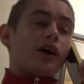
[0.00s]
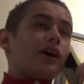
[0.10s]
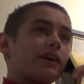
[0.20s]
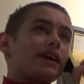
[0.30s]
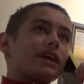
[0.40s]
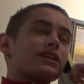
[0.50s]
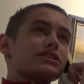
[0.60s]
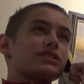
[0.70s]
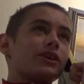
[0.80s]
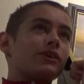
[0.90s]
Okay,
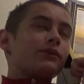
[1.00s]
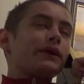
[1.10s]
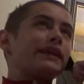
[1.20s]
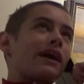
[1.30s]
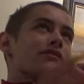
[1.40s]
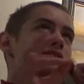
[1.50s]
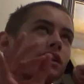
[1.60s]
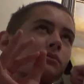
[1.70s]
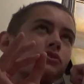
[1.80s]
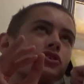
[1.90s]
so now it's
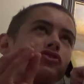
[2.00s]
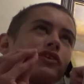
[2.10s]
time to